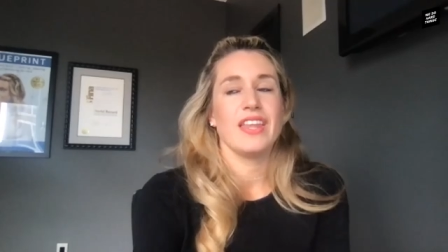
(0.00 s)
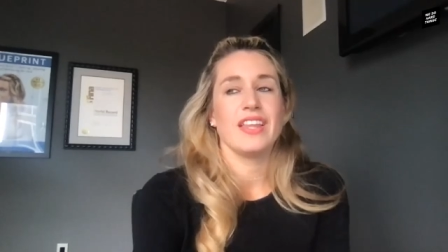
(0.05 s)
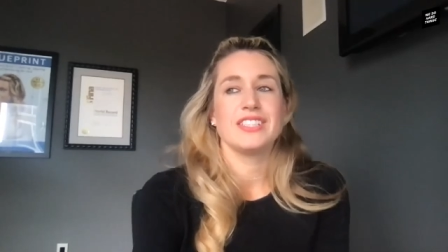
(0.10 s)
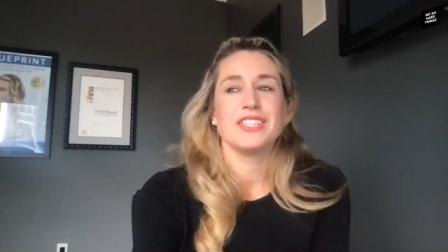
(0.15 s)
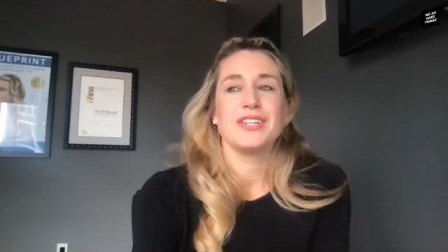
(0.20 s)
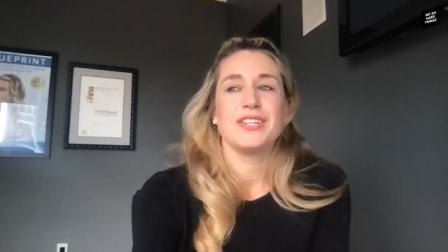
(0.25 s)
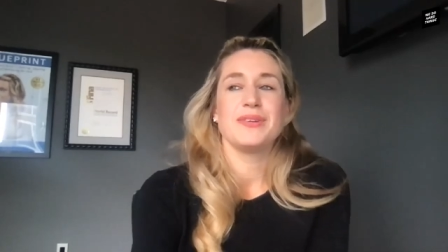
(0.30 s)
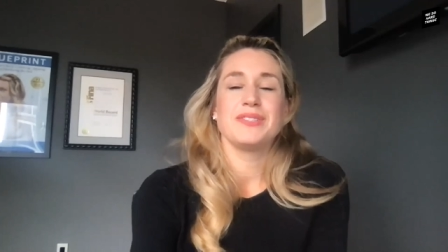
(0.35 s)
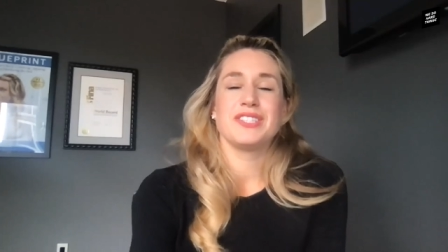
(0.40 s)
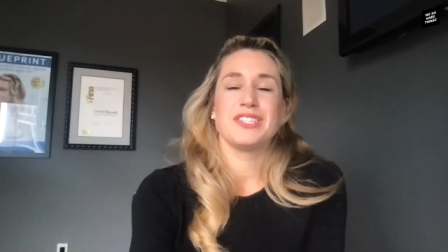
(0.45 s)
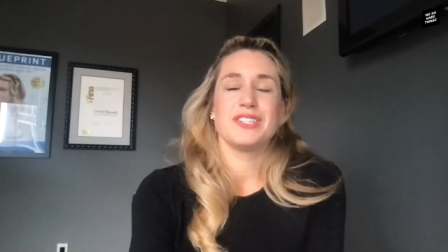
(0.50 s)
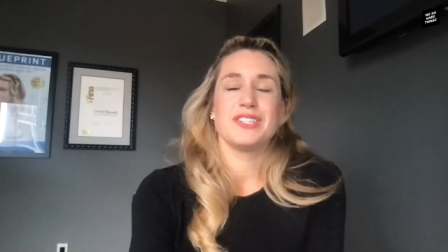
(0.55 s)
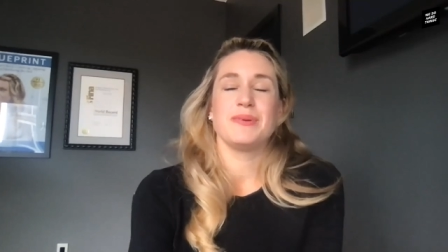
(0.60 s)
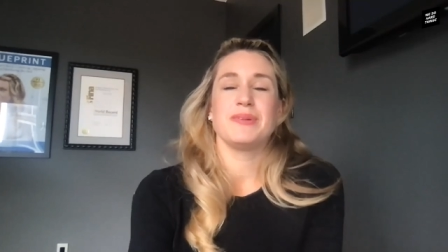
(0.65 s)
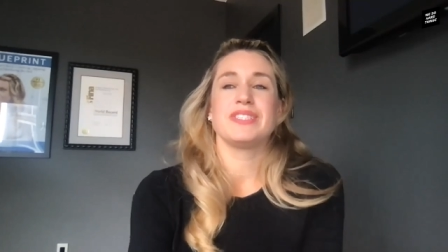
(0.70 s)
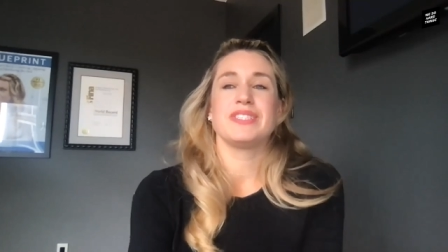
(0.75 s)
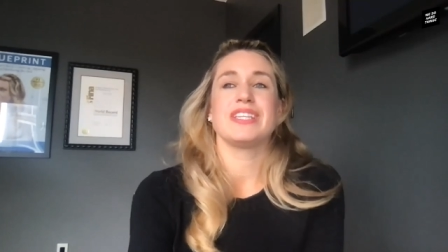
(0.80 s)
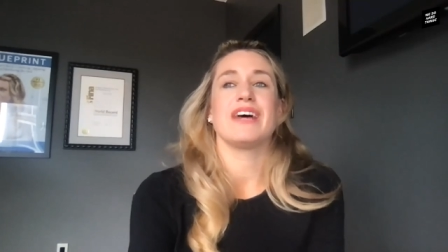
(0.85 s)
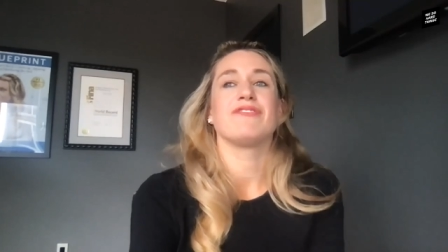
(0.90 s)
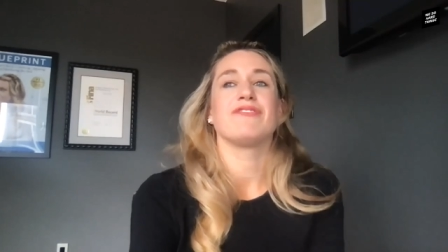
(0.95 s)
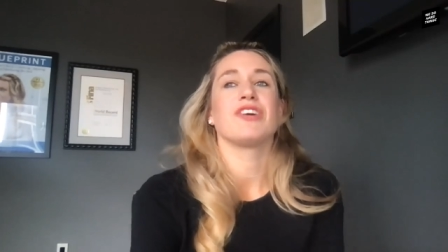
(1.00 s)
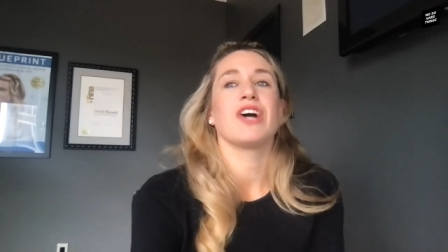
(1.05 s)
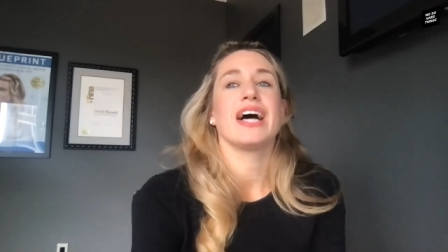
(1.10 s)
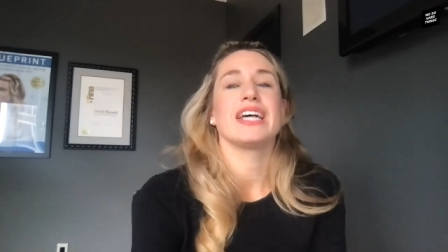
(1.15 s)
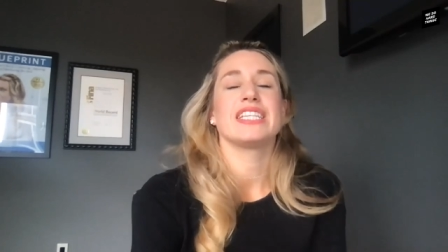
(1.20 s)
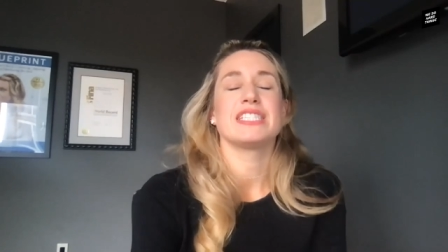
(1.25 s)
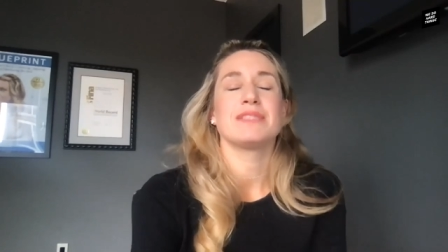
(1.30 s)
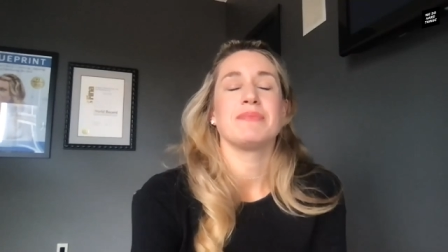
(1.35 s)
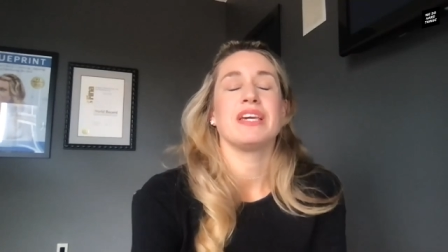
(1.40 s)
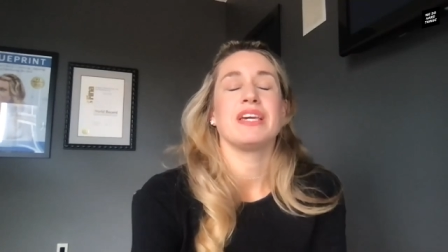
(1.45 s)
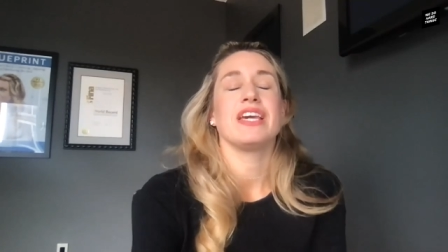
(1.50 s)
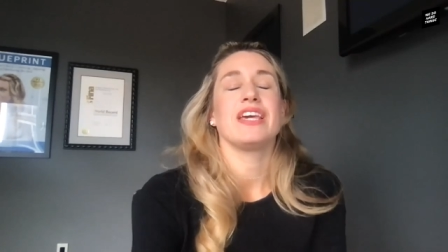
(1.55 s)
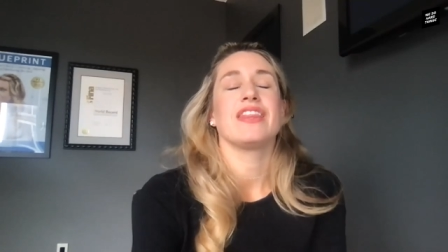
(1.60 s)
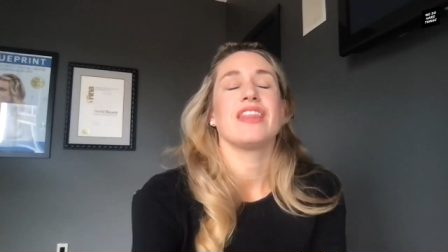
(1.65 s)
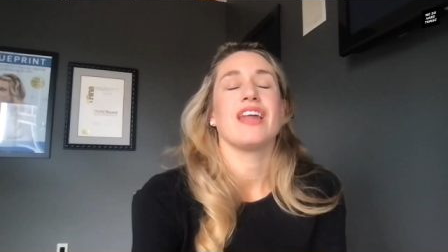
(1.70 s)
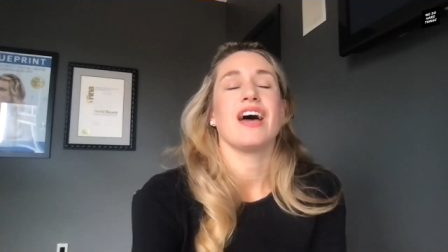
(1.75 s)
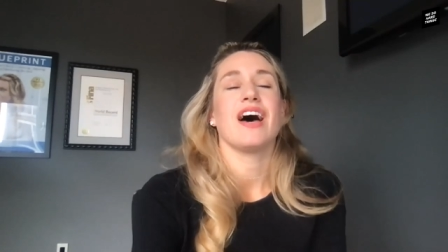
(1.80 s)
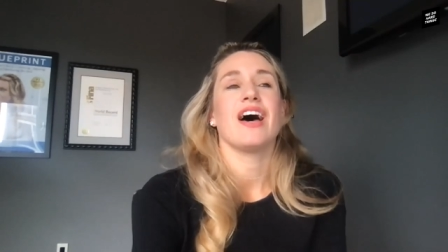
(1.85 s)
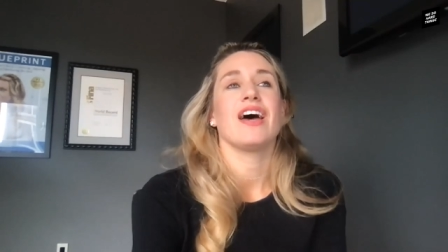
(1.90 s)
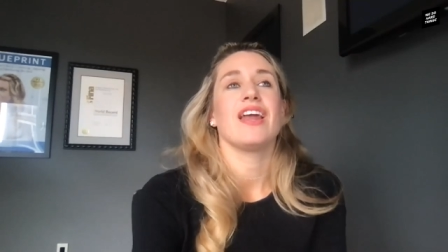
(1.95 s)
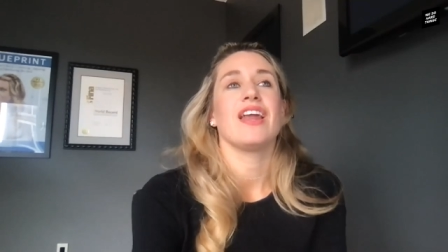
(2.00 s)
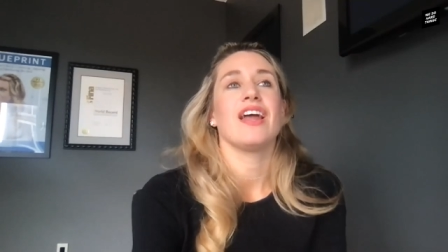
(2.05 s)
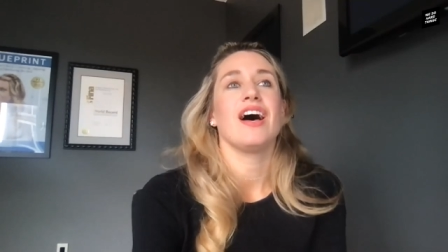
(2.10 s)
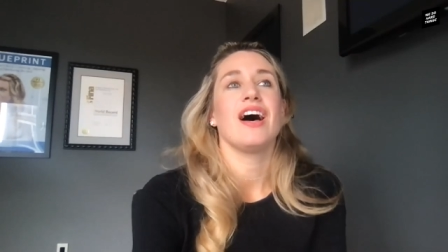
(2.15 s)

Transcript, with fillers: yeah, that's because No one's ever asked me that.